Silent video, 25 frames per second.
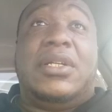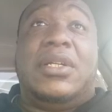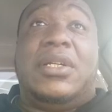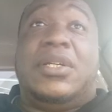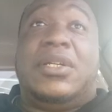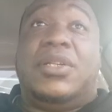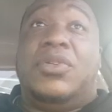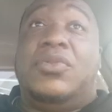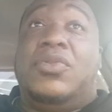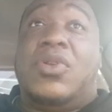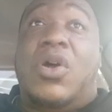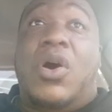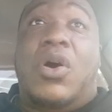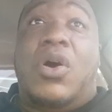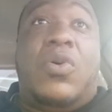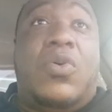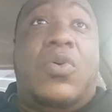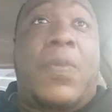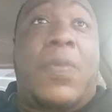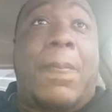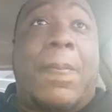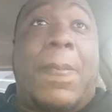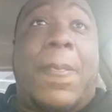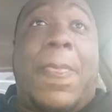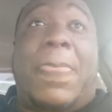
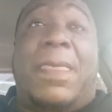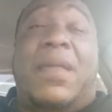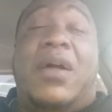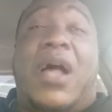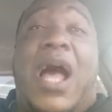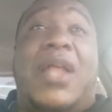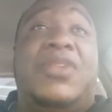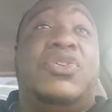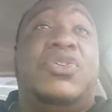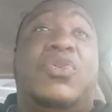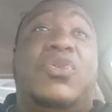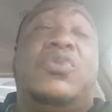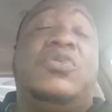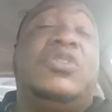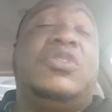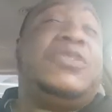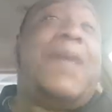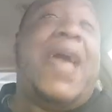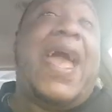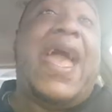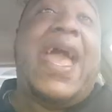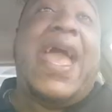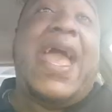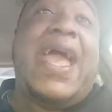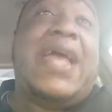I knew it was
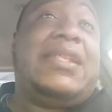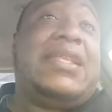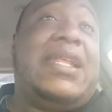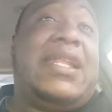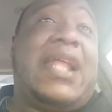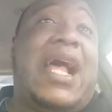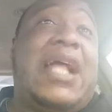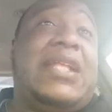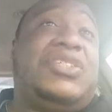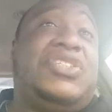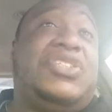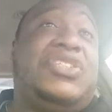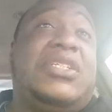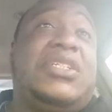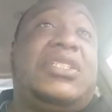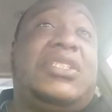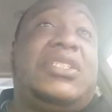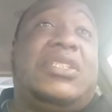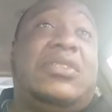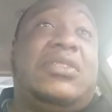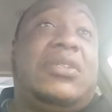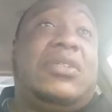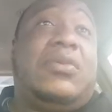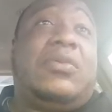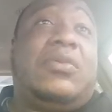bad, and I
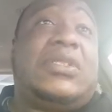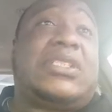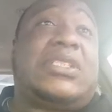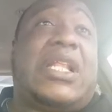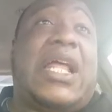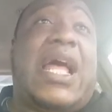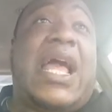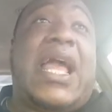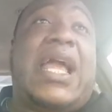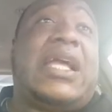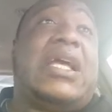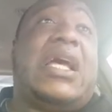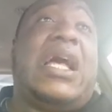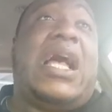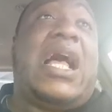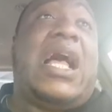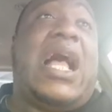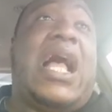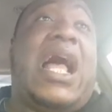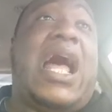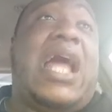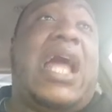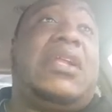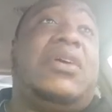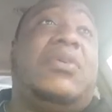just was like,
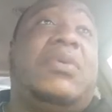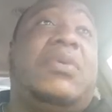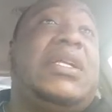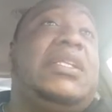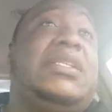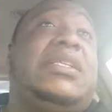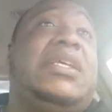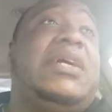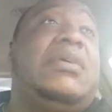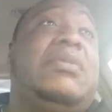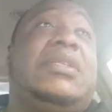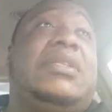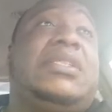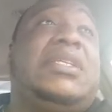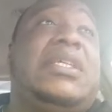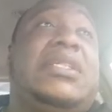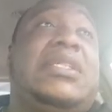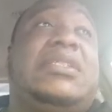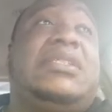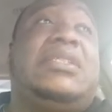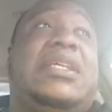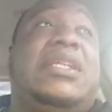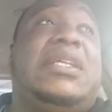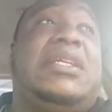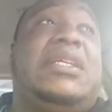I don't want to deal with
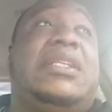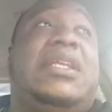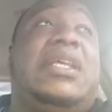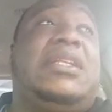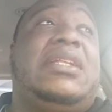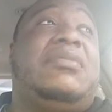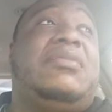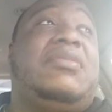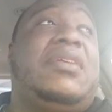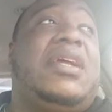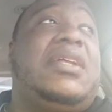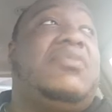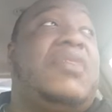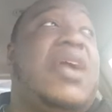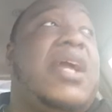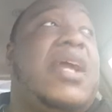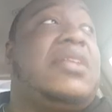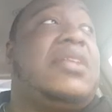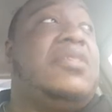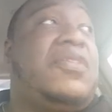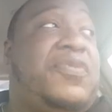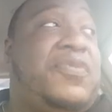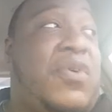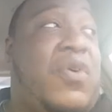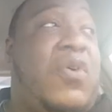this in
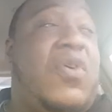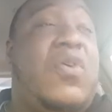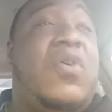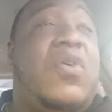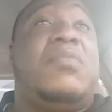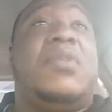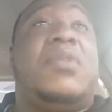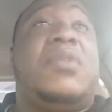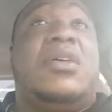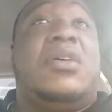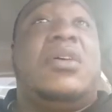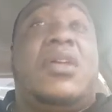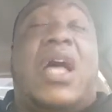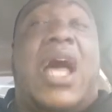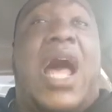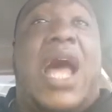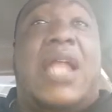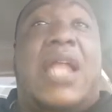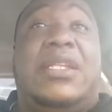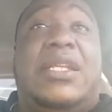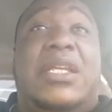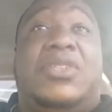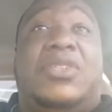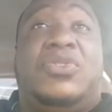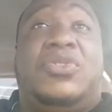regular form. I
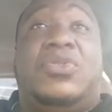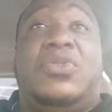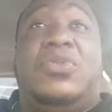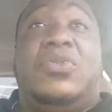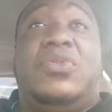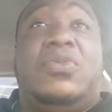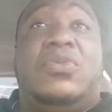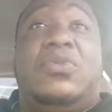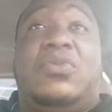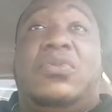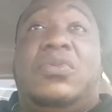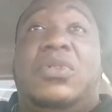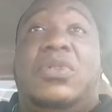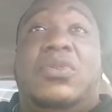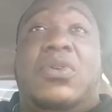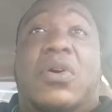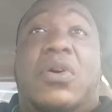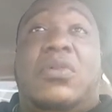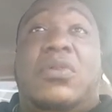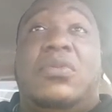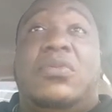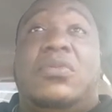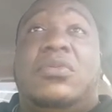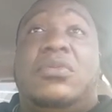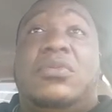need to,
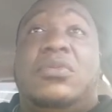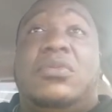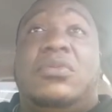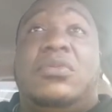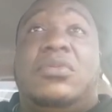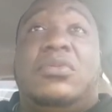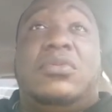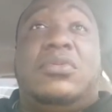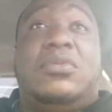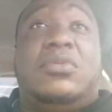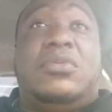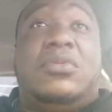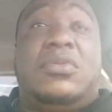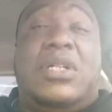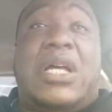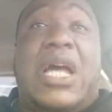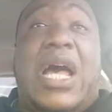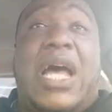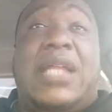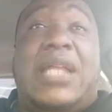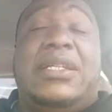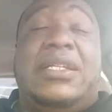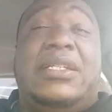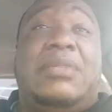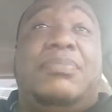
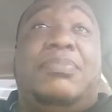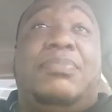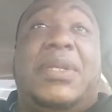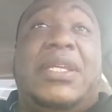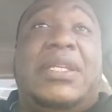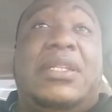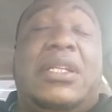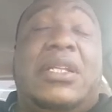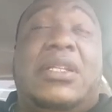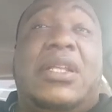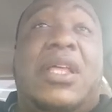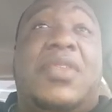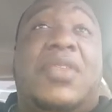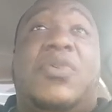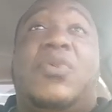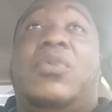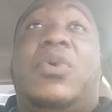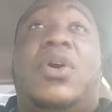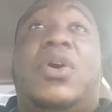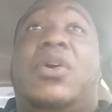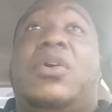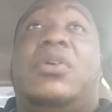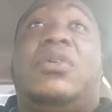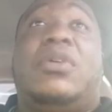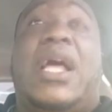I need to be in another
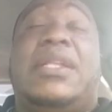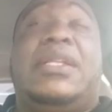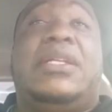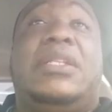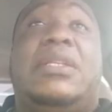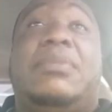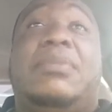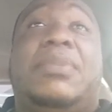world. I need to